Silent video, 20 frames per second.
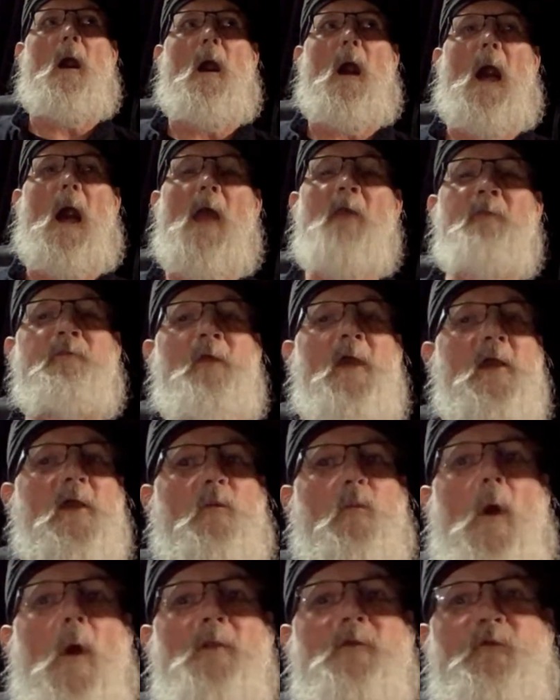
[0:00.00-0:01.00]
I think
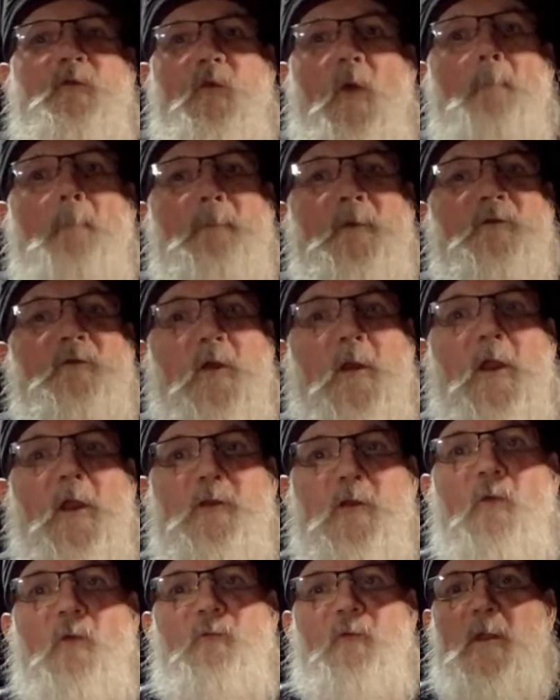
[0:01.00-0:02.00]
what Trump is going to
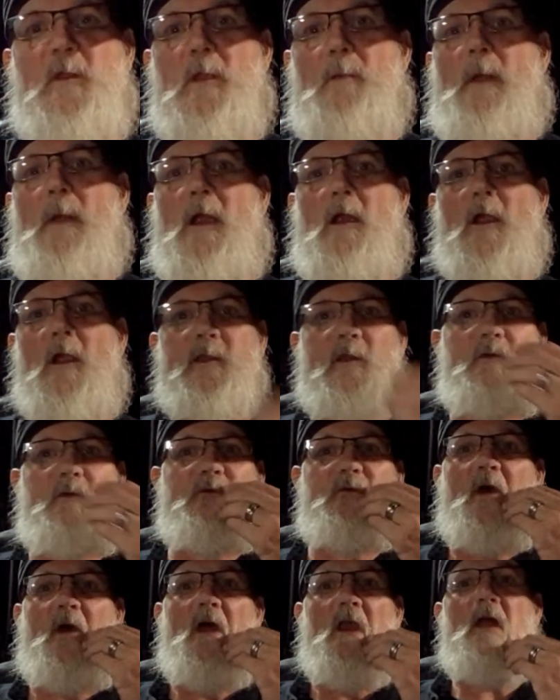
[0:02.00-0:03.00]
do for the
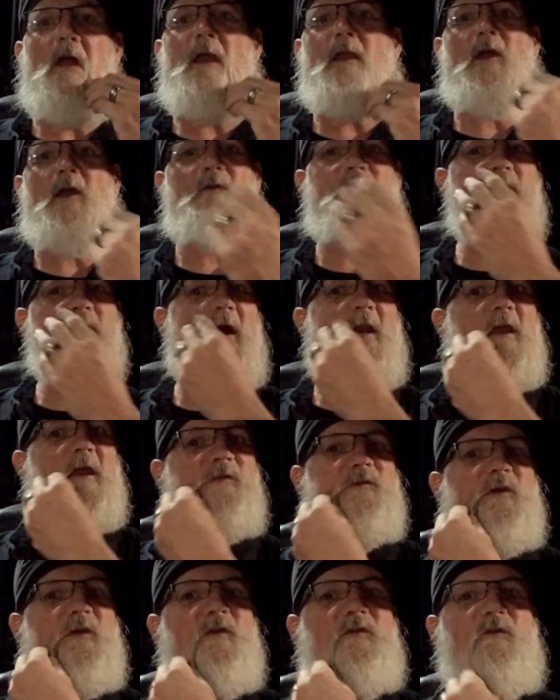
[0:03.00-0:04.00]
Americans, like I said,
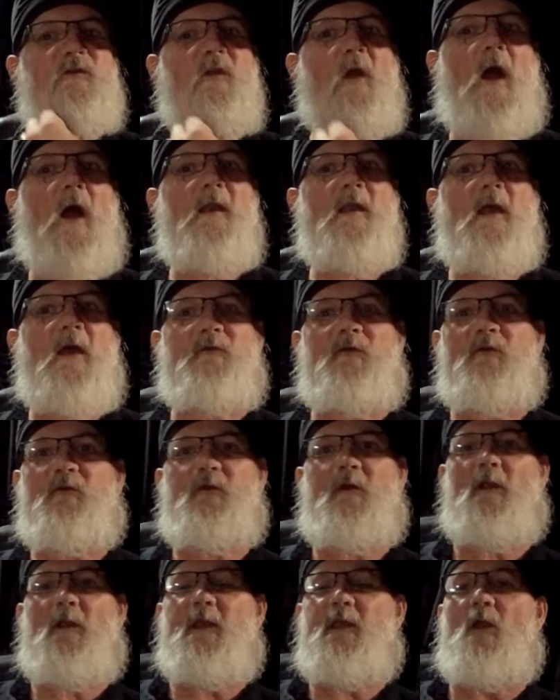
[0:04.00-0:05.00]
it's not
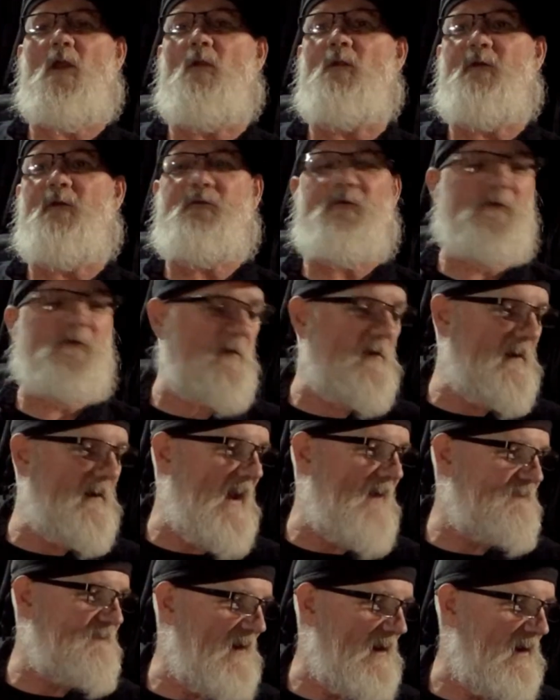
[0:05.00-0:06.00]
necessarily, you don't necessarily
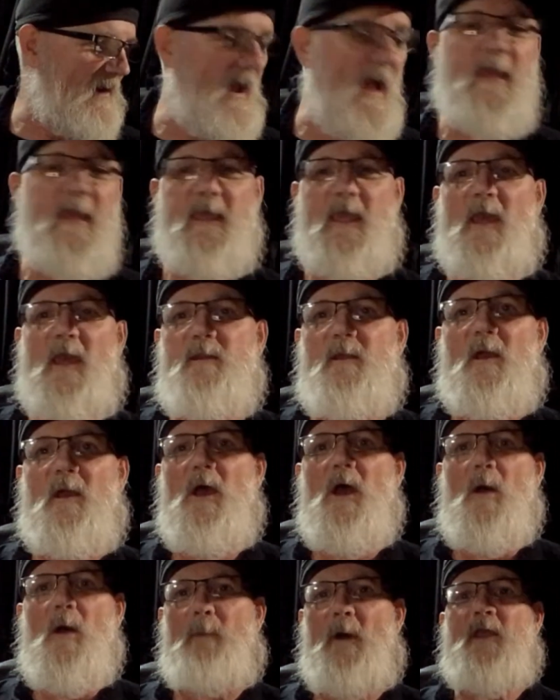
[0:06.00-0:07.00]
have to like it,
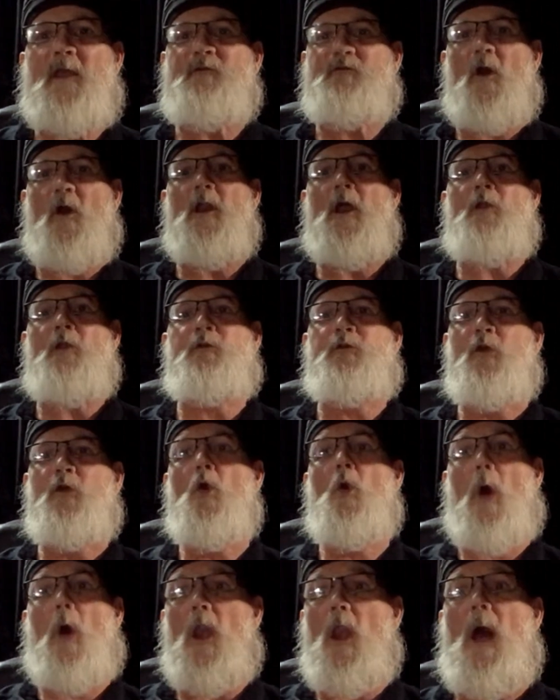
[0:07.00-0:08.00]
but he's going to
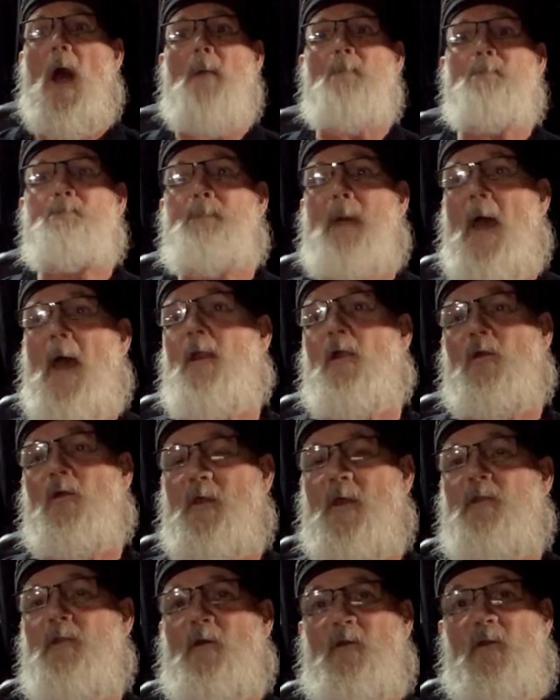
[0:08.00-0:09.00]
do a lot better
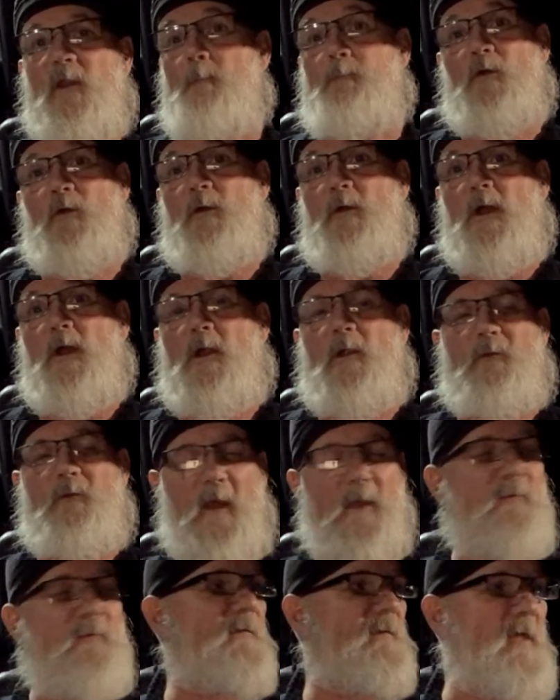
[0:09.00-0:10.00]
than the liberal or
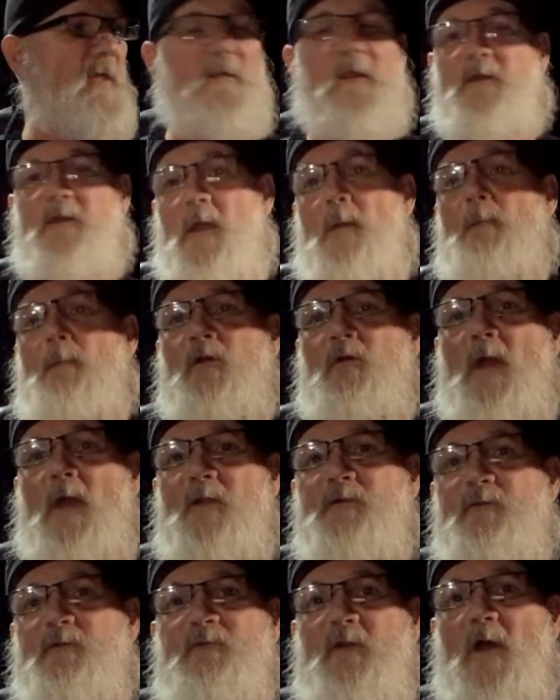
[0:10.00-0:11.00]
than the
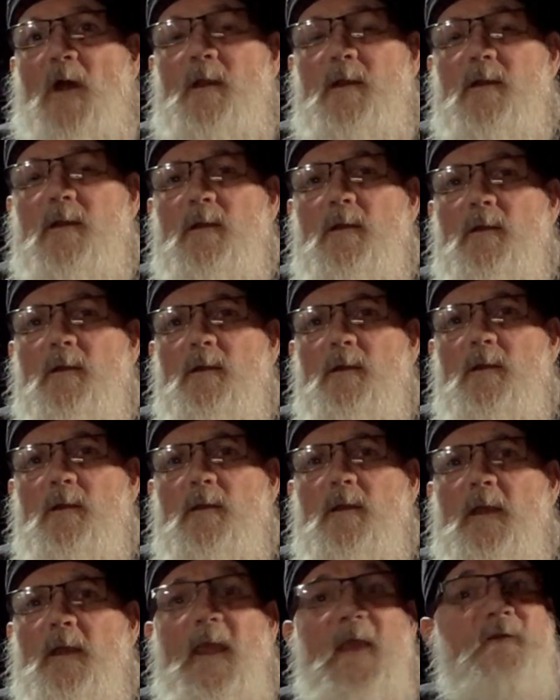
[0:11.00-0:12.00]
Democrats have done.
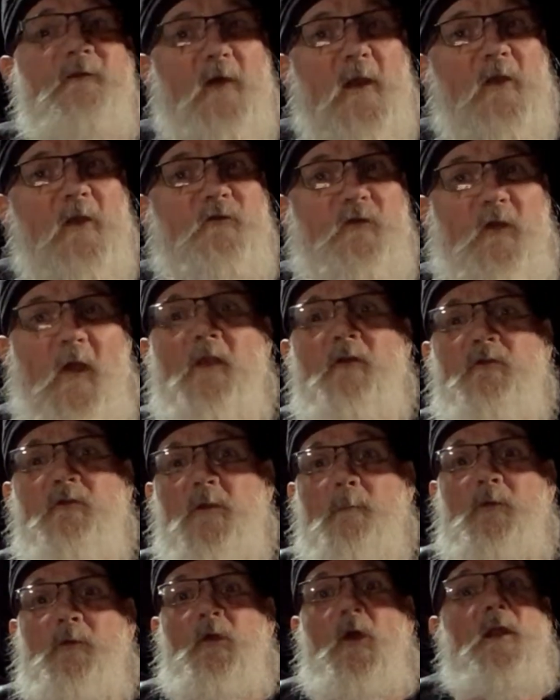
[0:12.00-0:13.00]
He's going to change
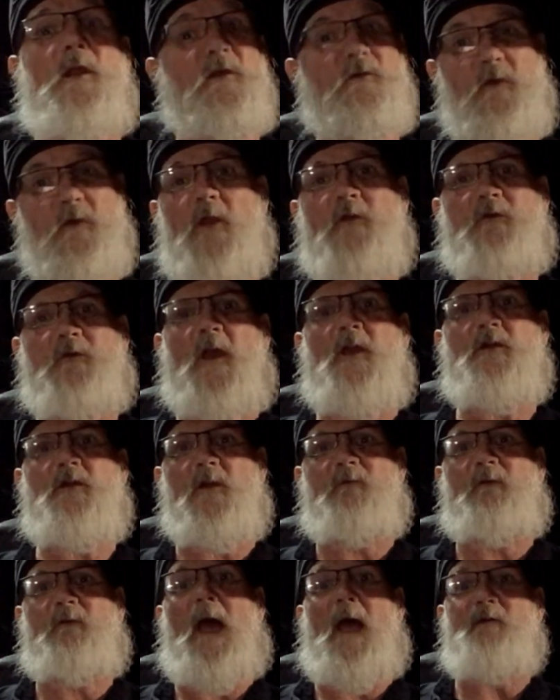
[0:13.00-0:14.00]
some shit. He's going to change it
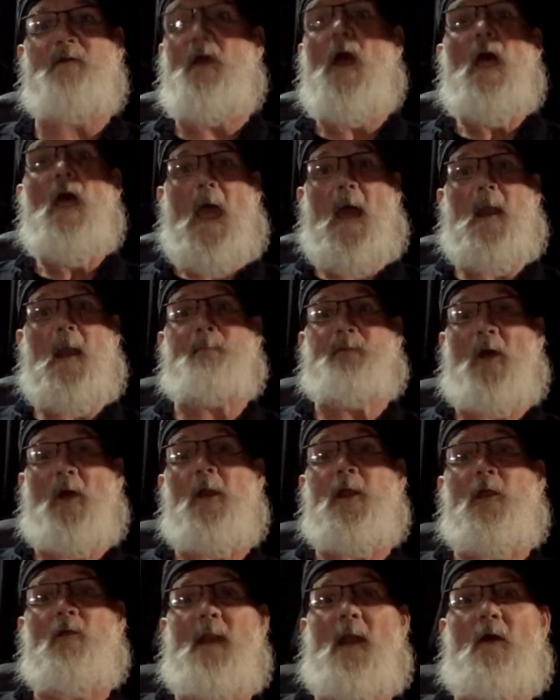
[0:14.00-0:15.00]
fast. And I'm telling
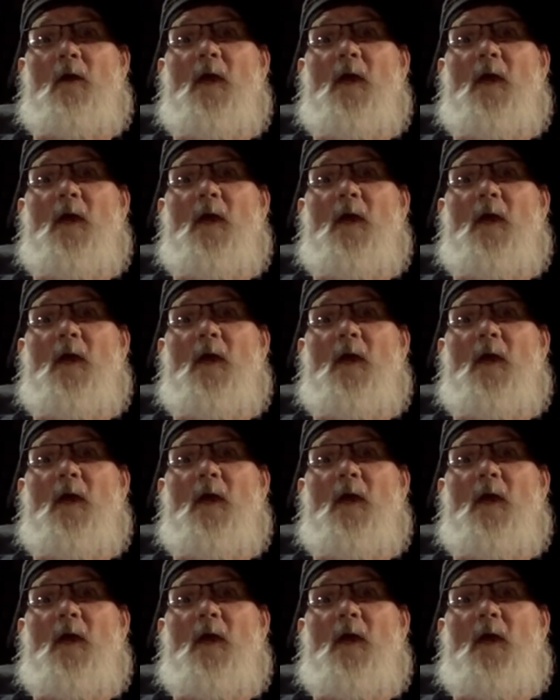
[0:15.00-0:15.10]
you right now,